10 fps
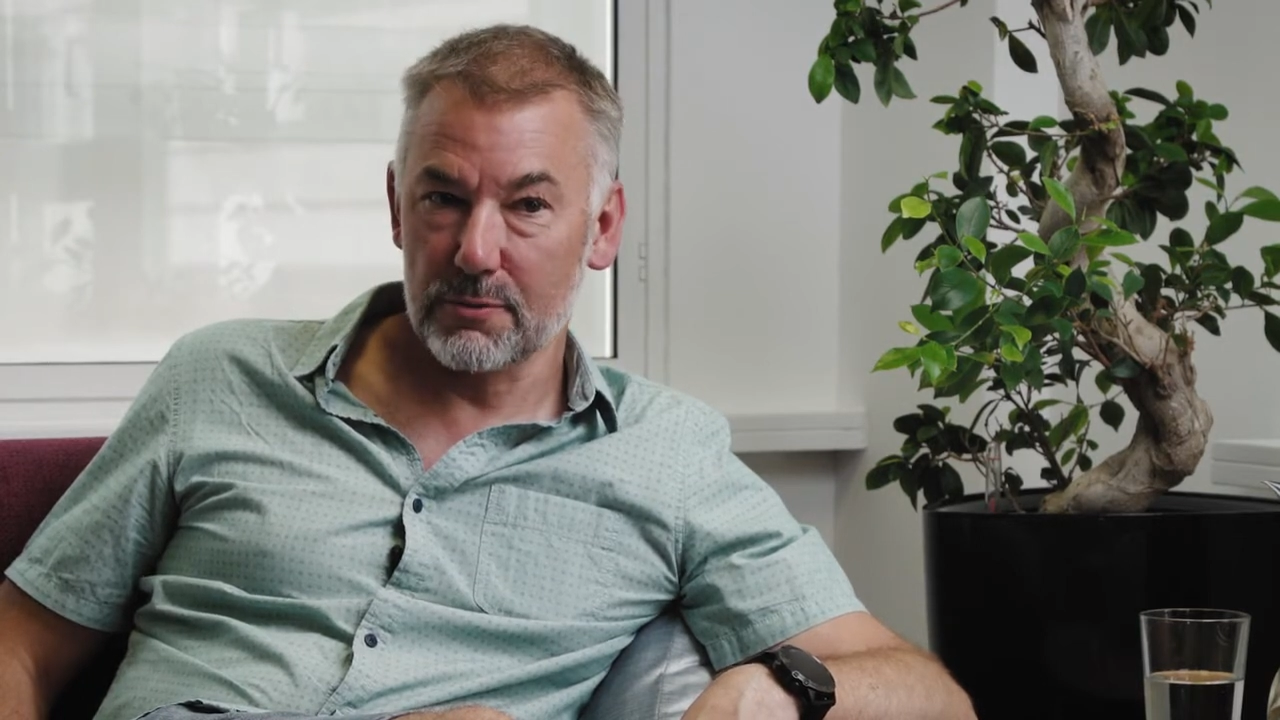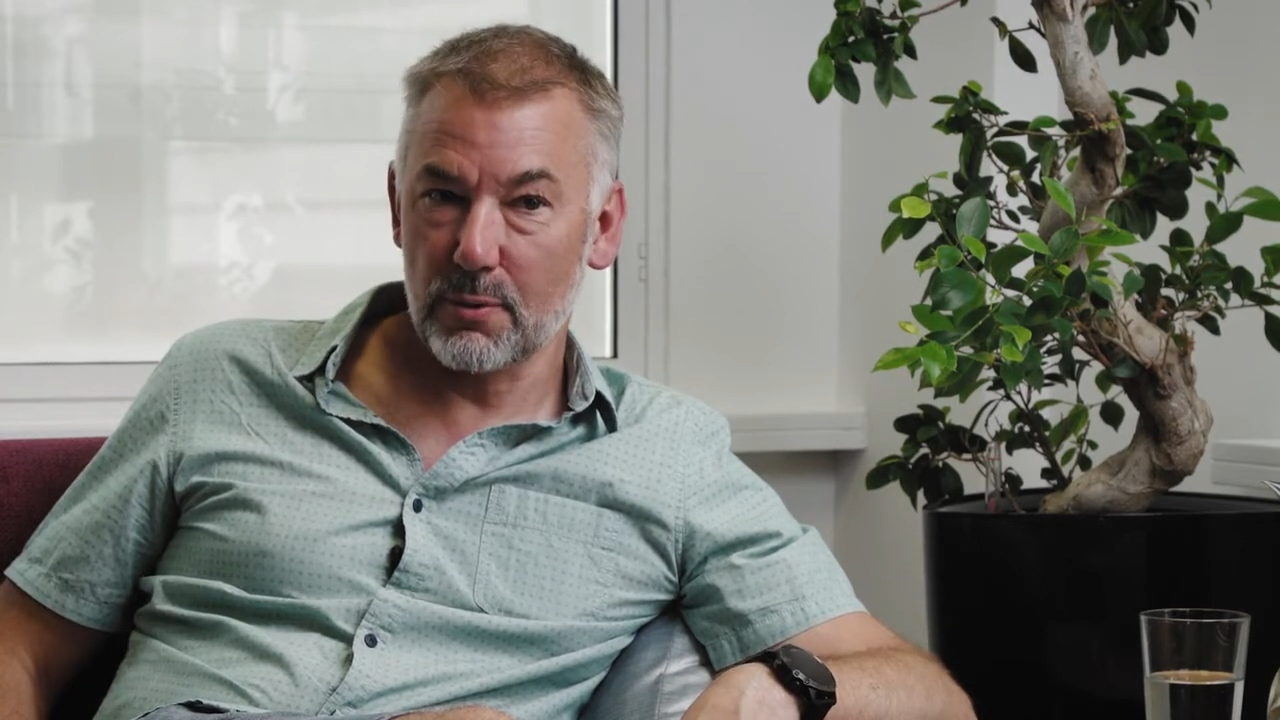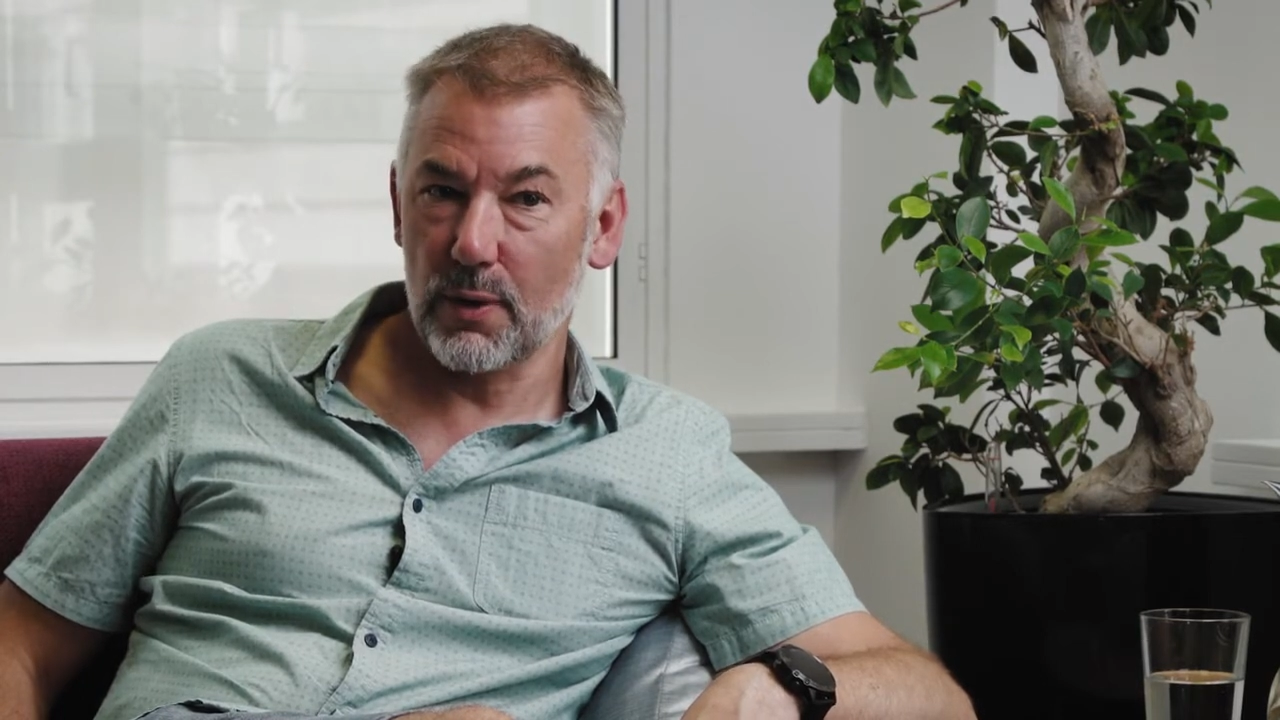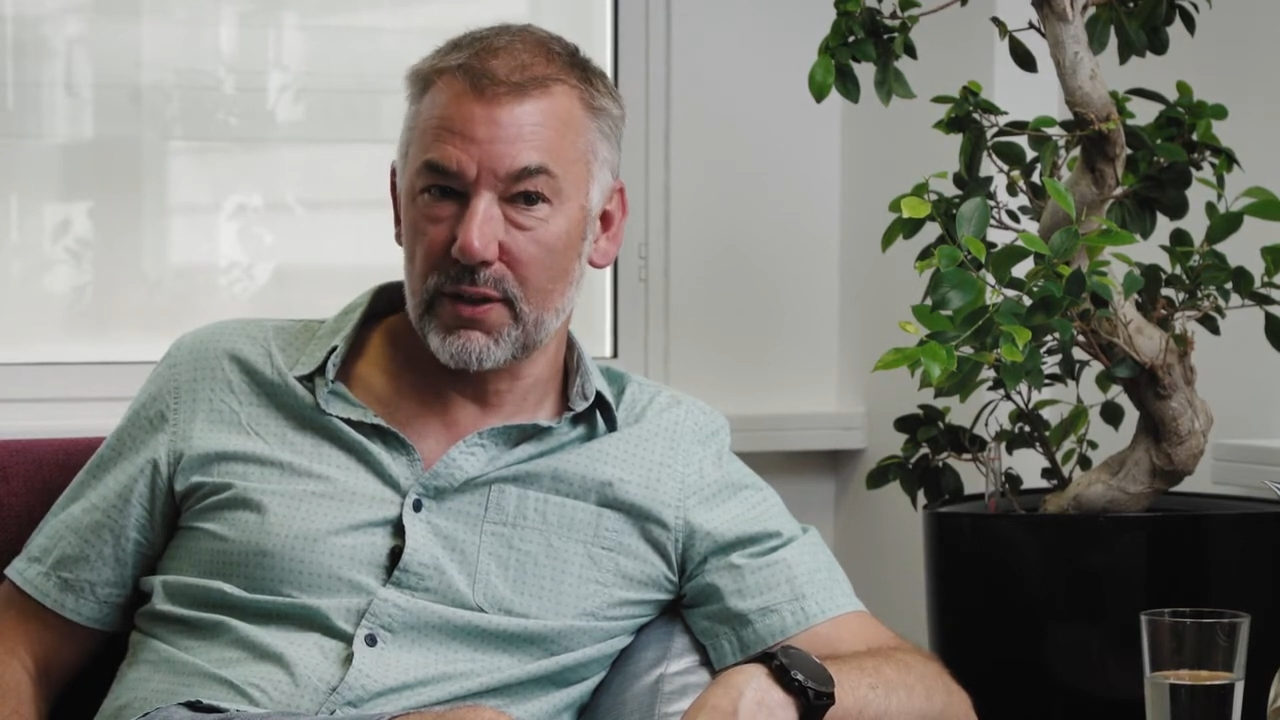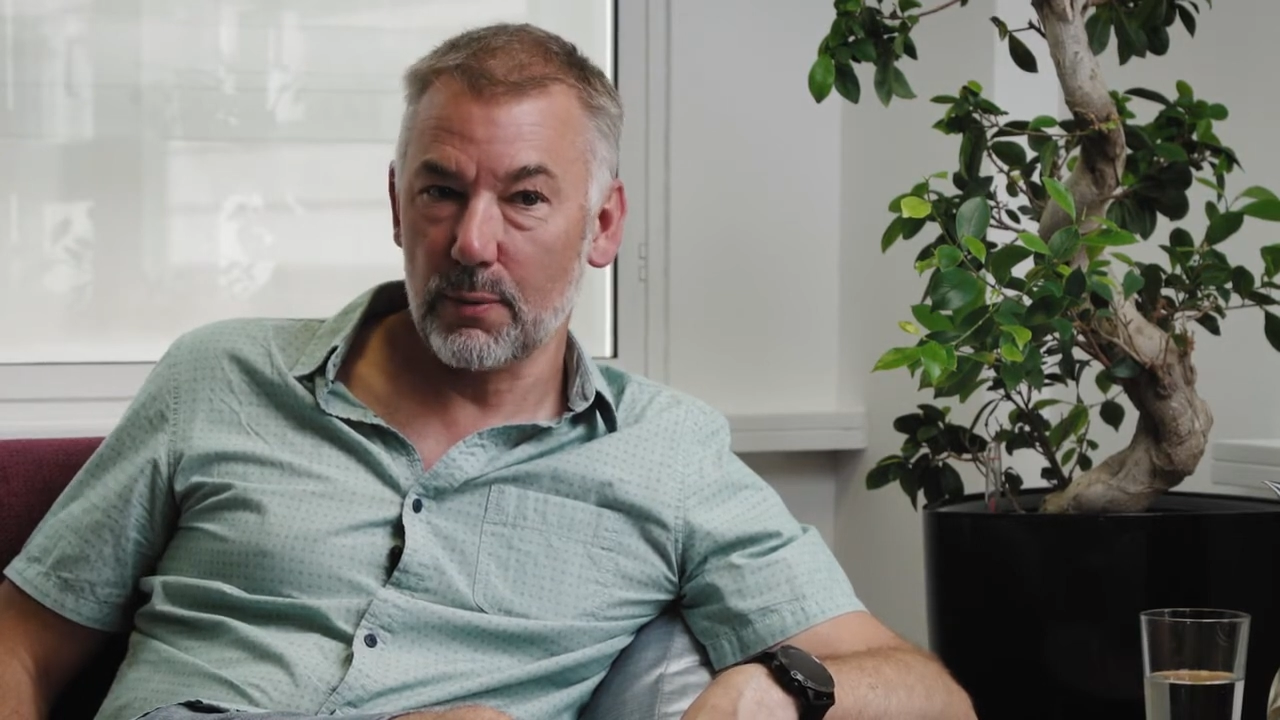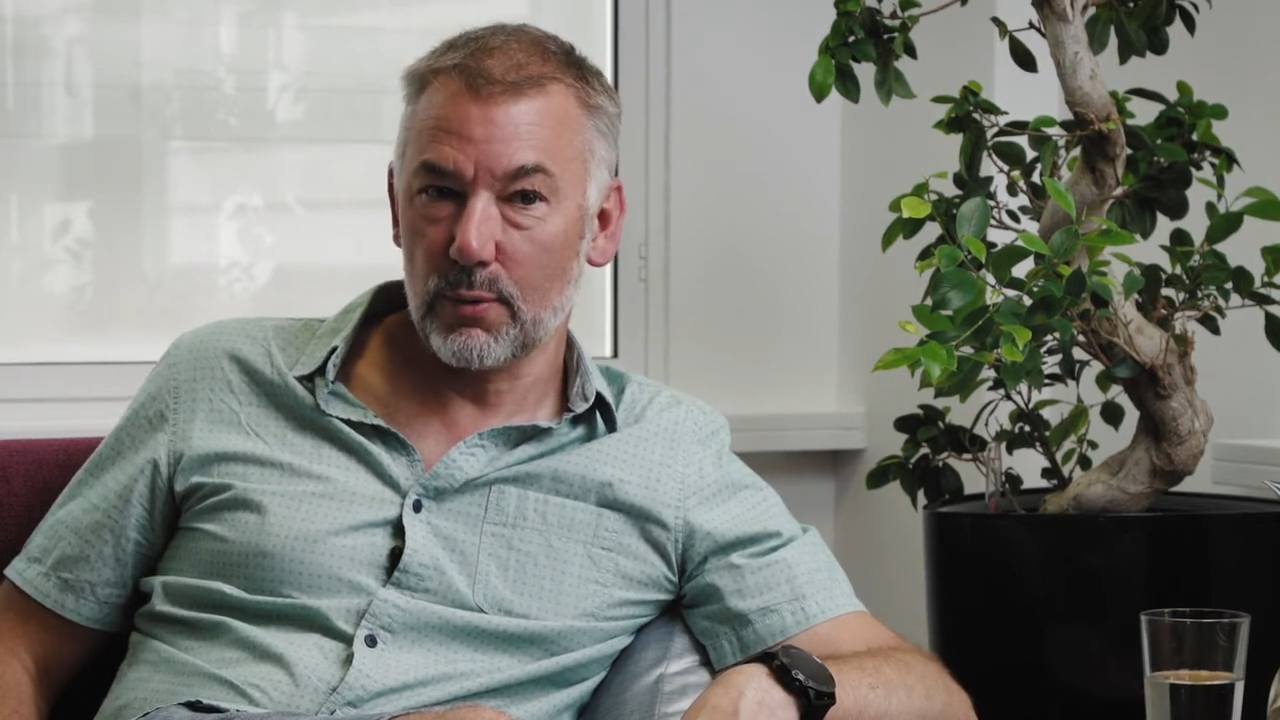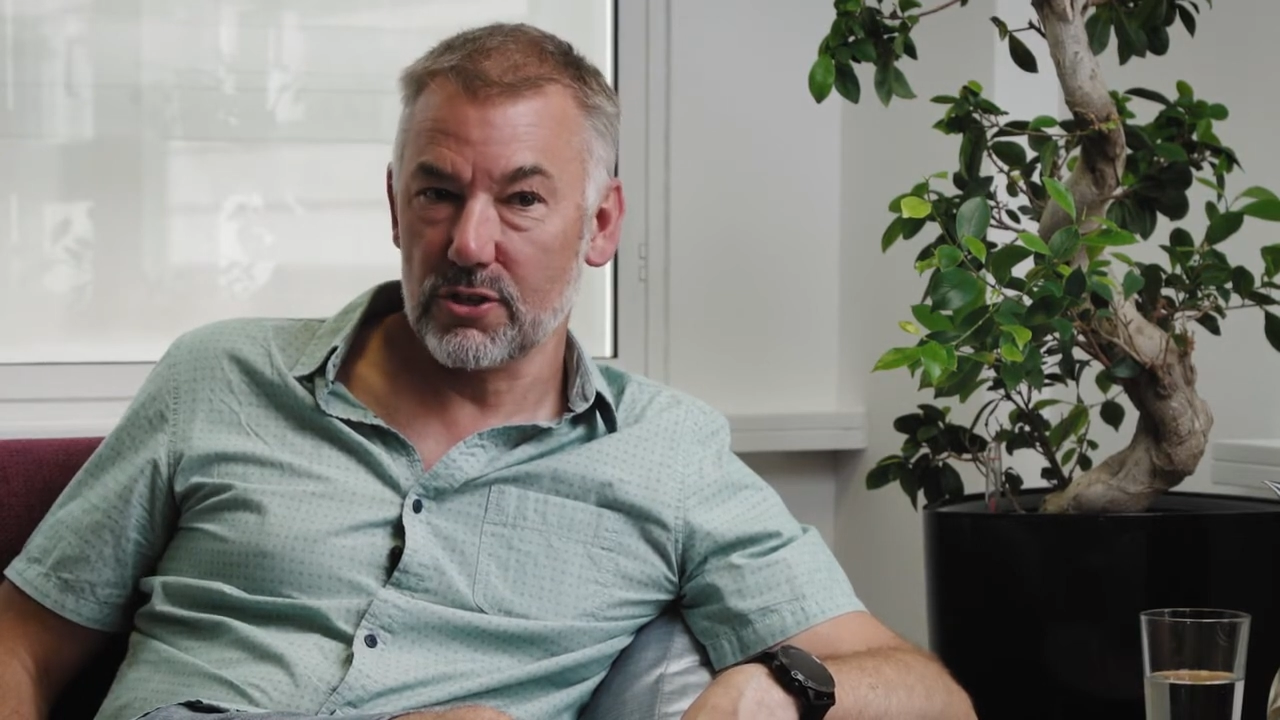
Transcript: but when they want